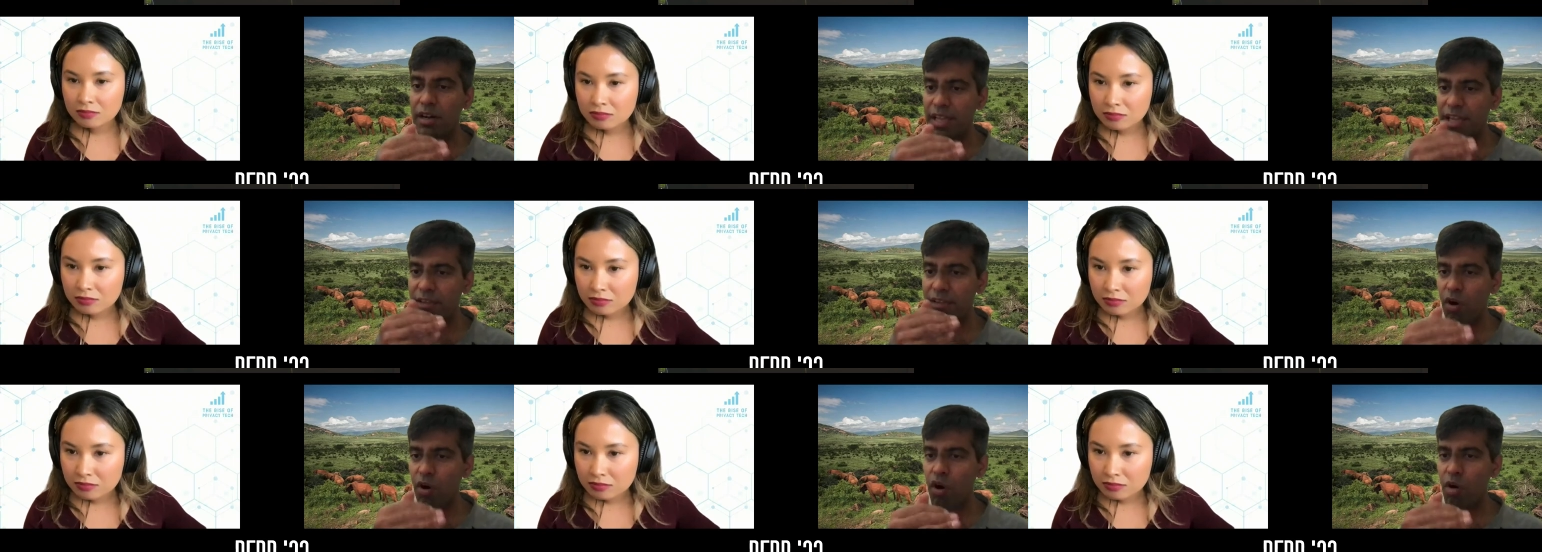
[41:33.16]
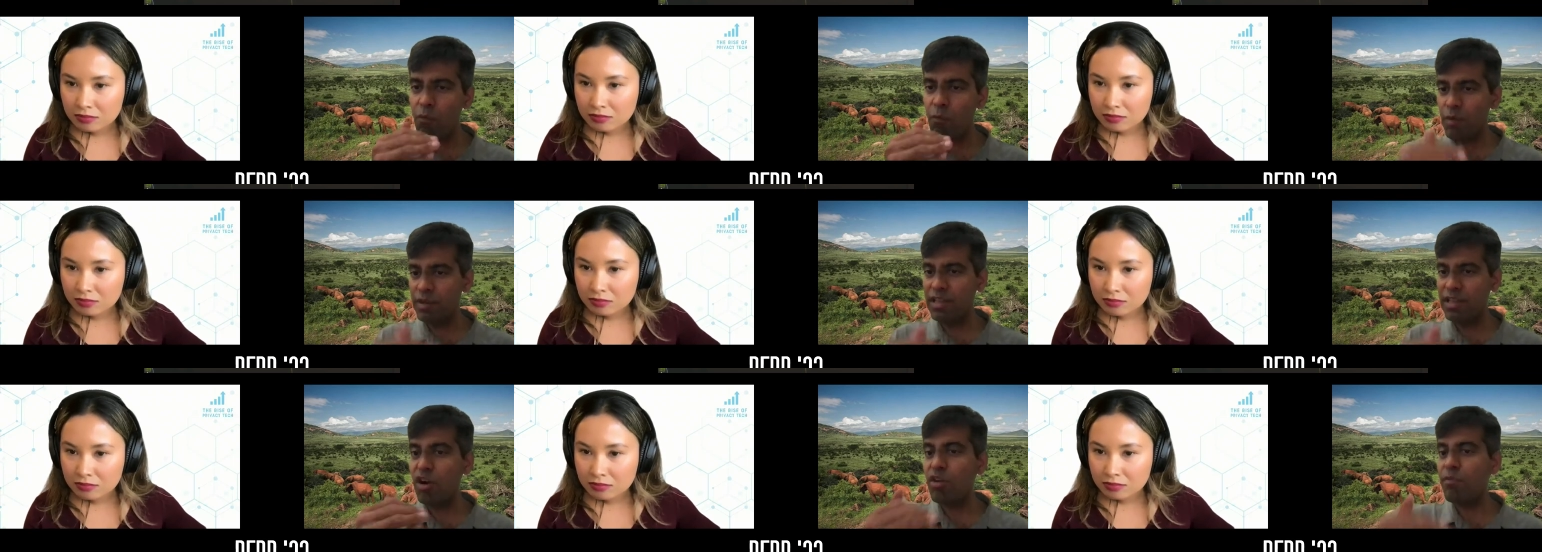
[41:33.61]
Speaker 1: leave
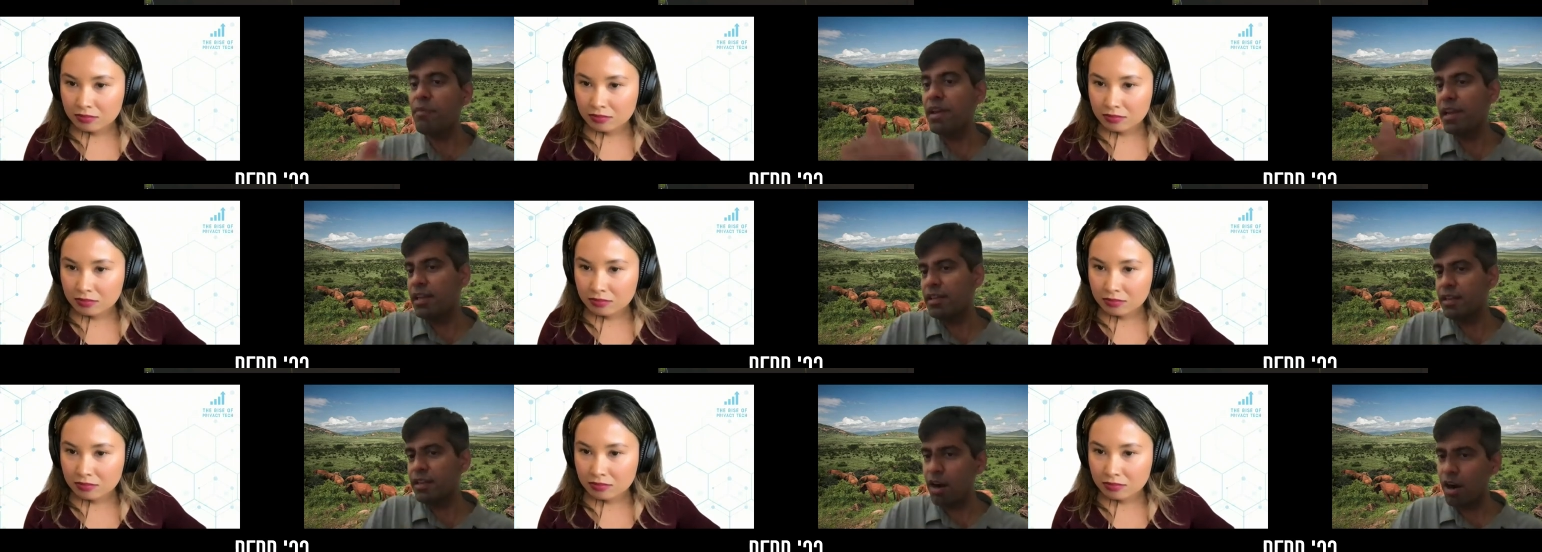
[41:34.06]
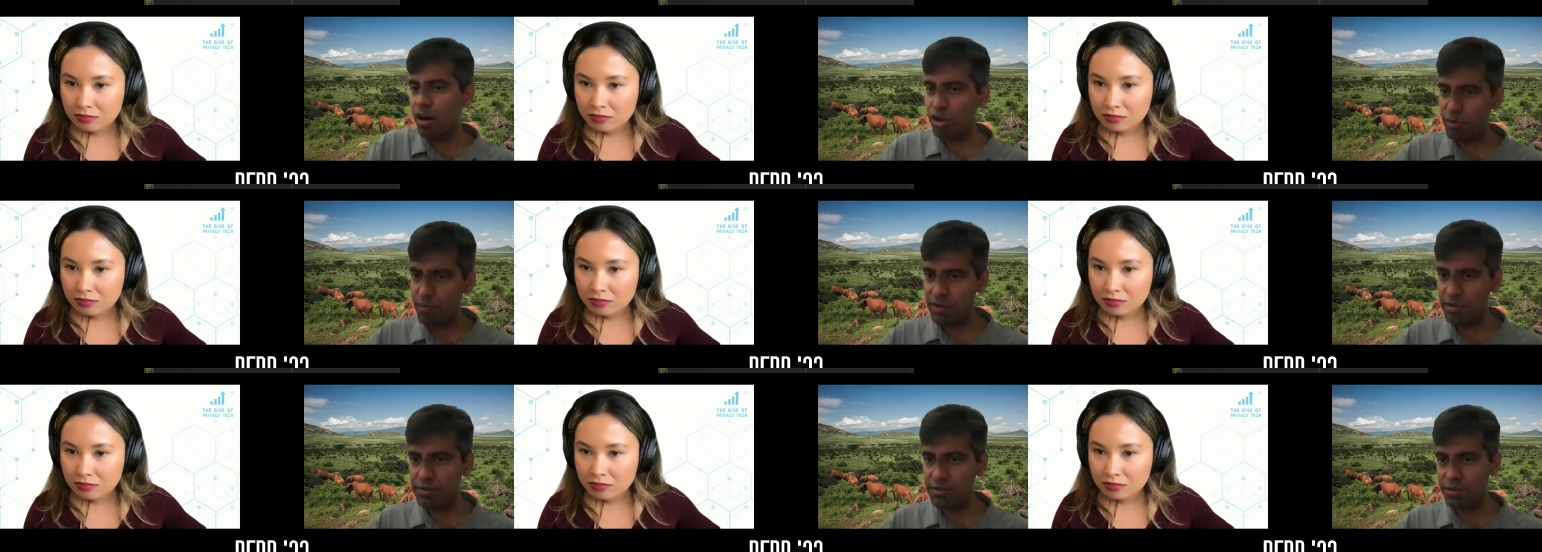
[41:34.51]
home without making that
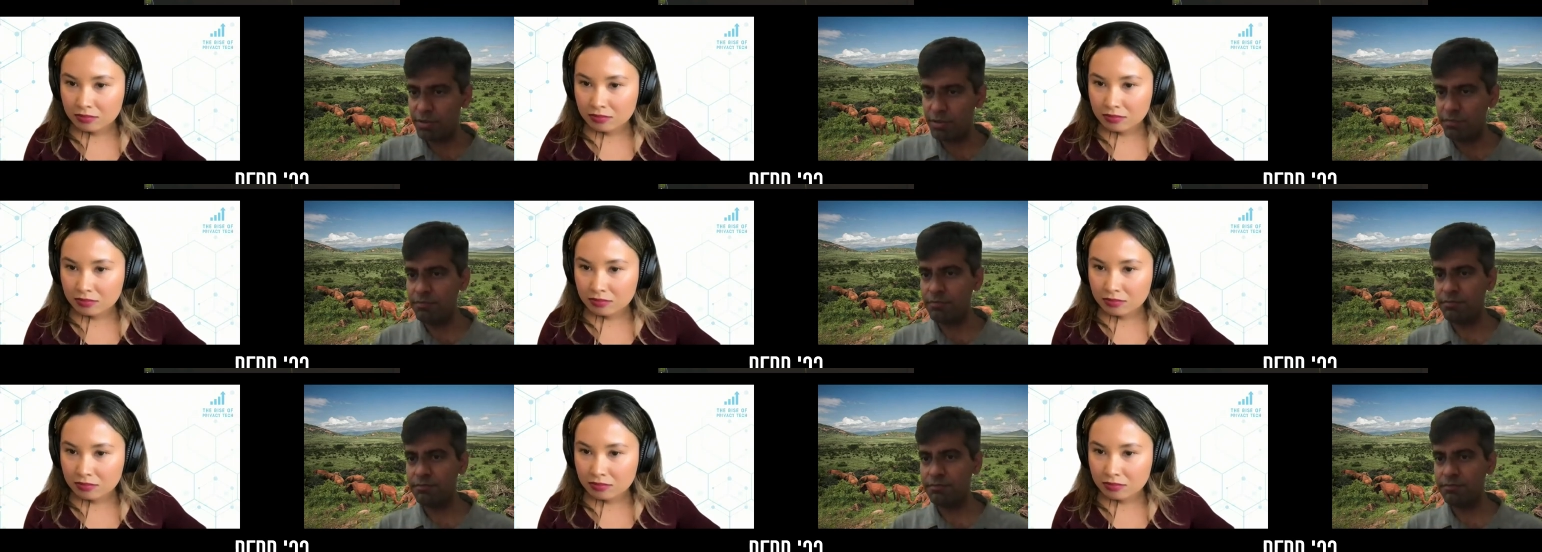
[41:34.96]
argument. So.